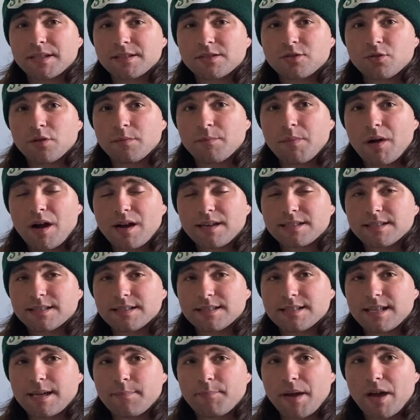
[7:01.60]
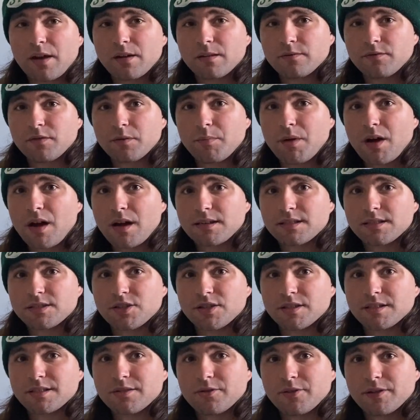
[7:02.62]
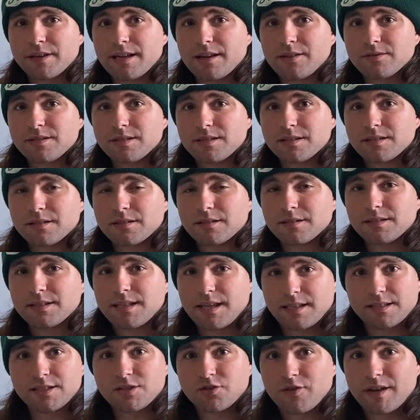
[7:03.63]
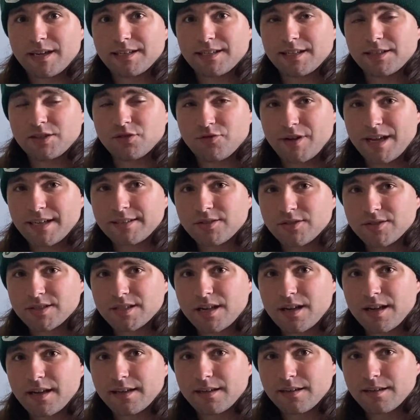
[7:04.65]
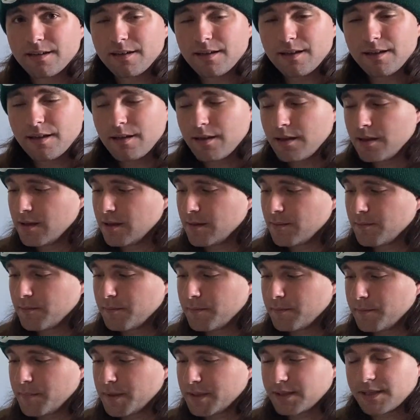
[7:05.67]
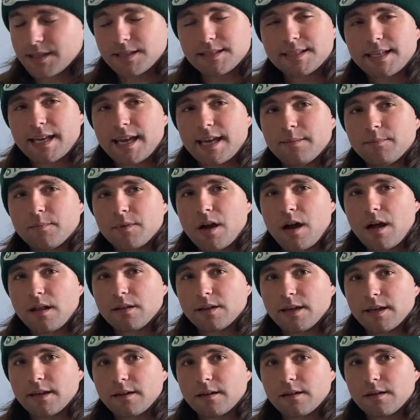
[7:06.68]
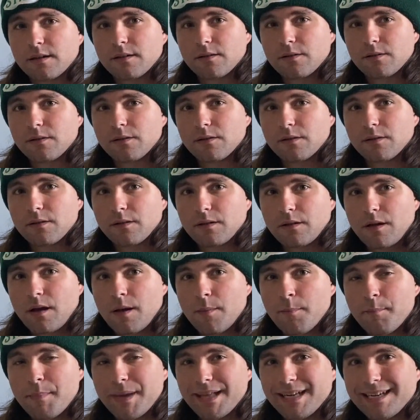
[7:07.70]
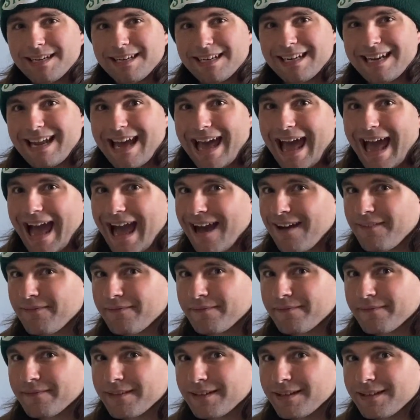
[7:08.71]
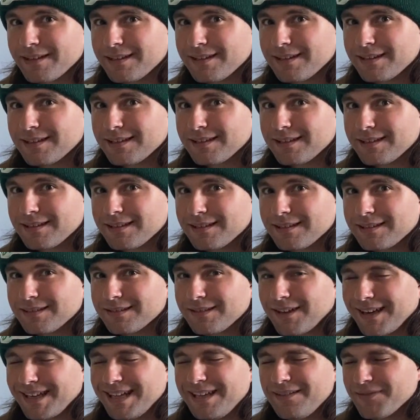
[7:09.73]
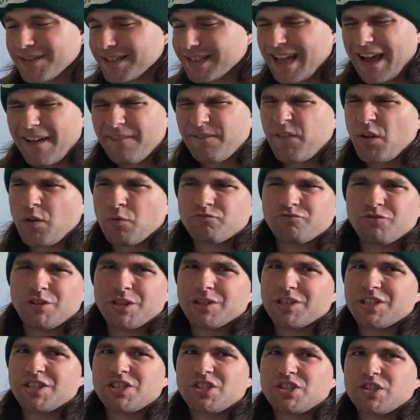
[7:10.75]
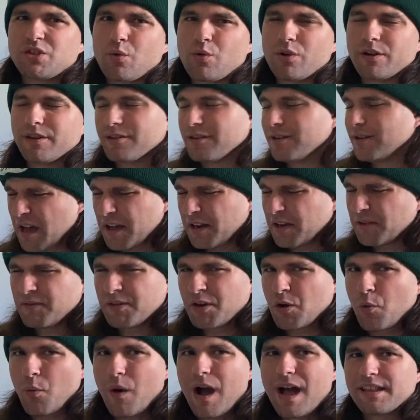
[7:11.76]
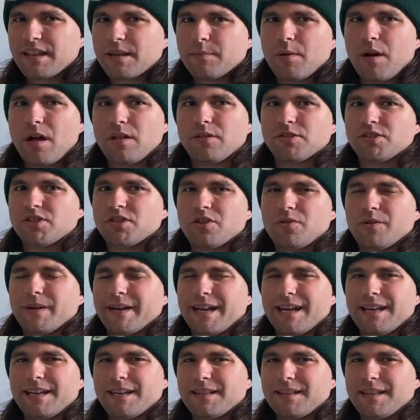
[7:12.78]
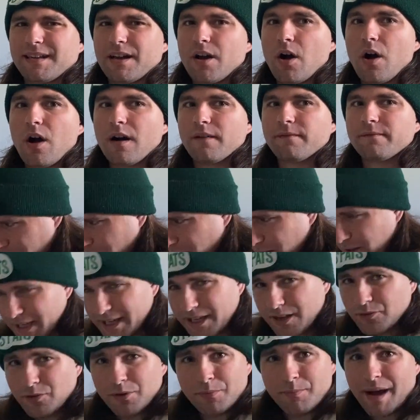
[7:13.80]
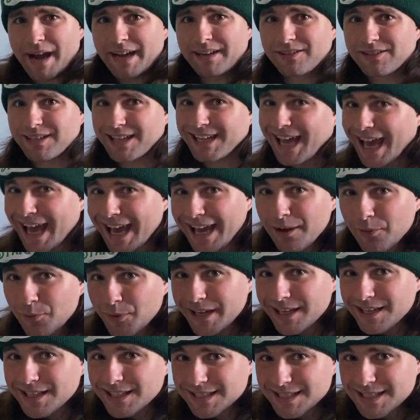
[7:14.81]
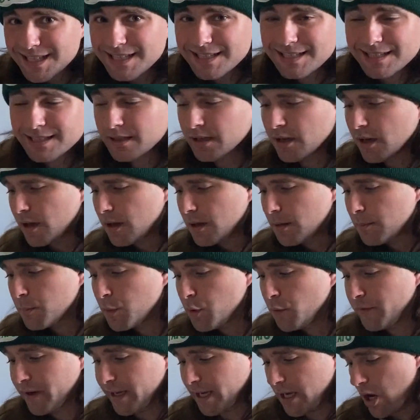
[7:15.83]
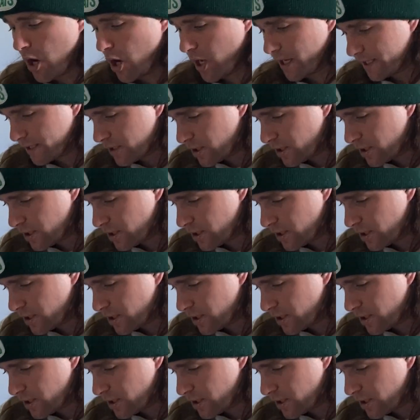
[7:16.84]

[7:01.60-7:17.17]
into a box and step out of a box just to announce Death Stranding Director's Cut. But this game got like a minute and a half. Not even. That felt really short. I don't even know why they bothered showing anything off. Felt like a reminder like, hey, we exist. Moving on